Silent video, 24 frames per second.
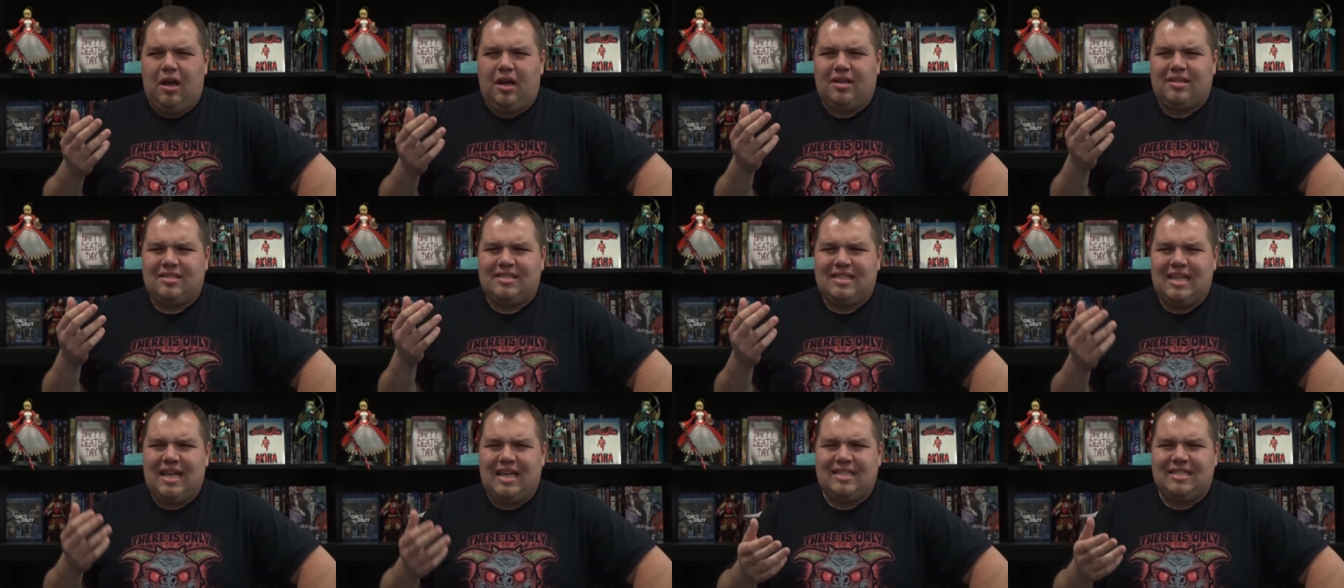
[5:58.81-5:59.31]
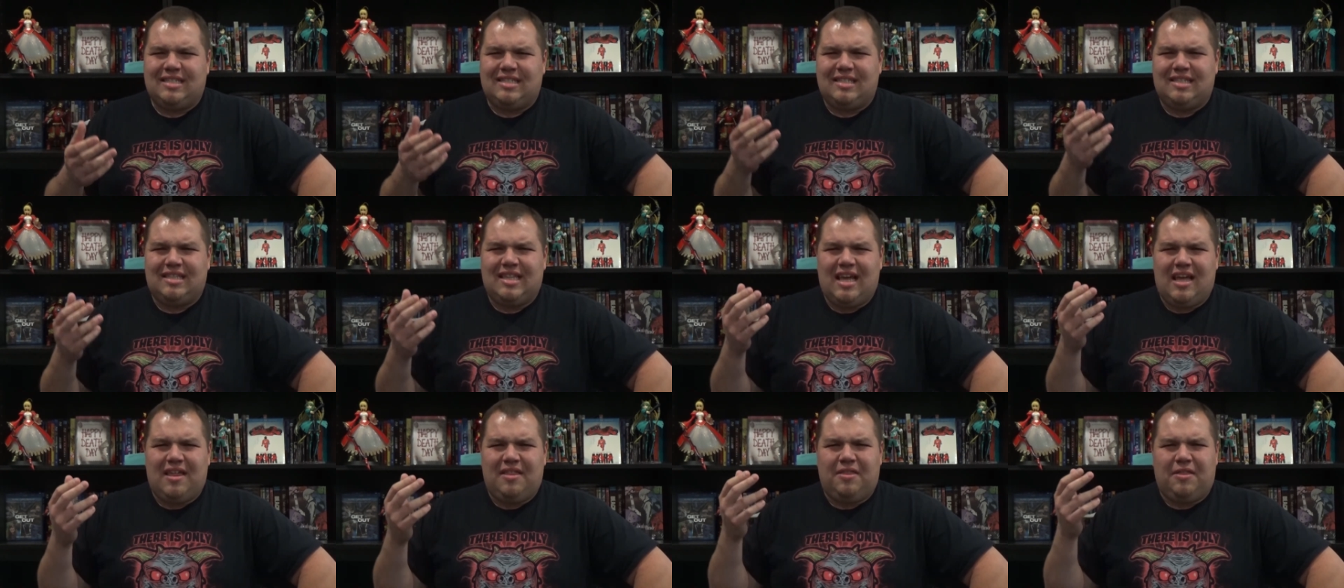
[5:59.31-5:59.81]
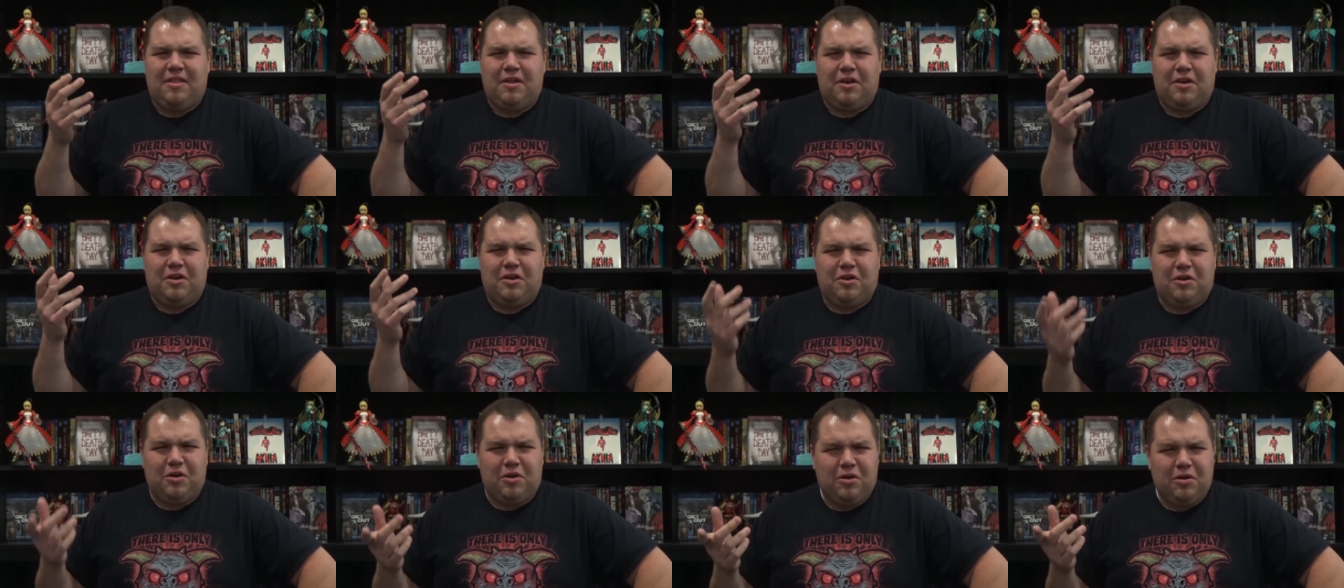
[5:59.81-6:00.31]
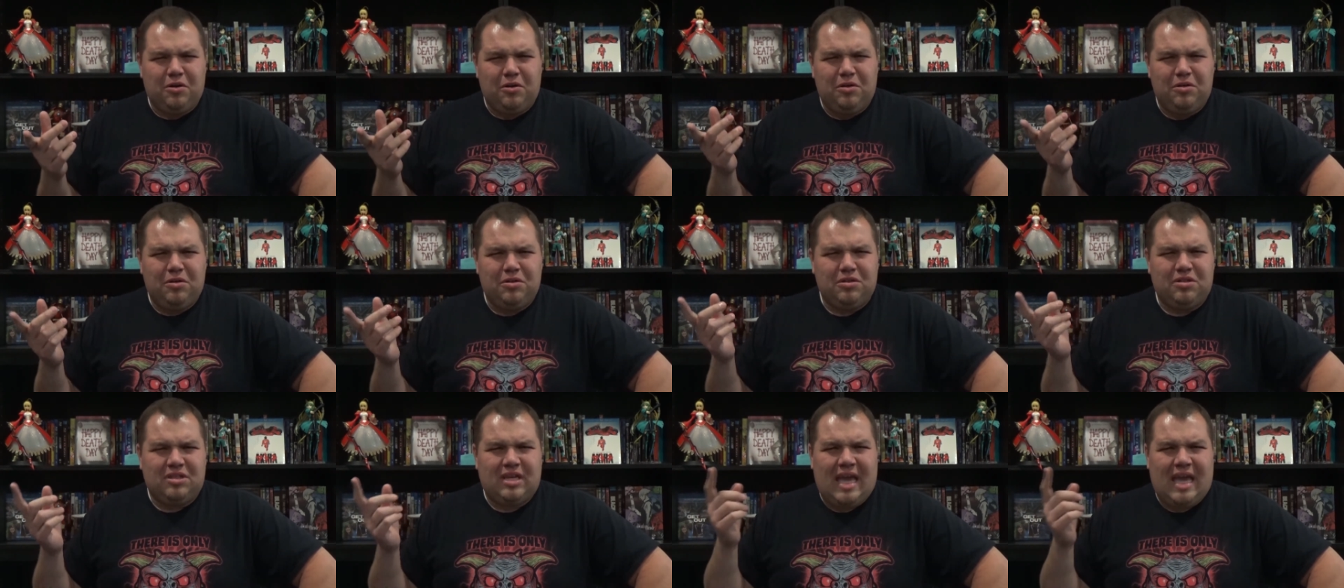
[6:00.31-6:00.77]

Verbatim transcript: says that the girl